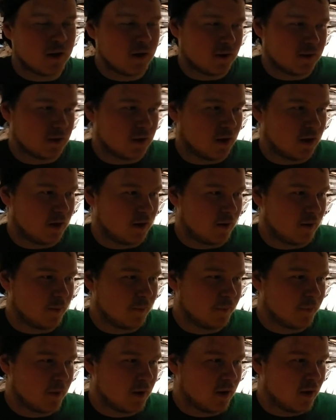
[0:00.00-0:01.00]
So
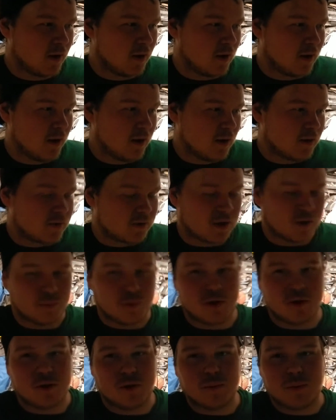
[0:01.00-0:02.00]
it's going to
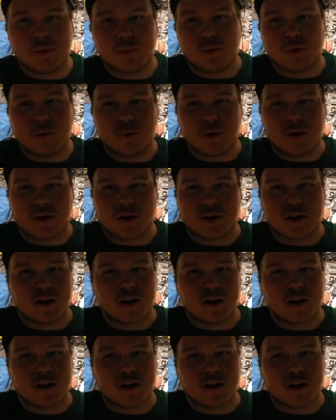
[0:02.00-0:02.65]
be a little bit more work,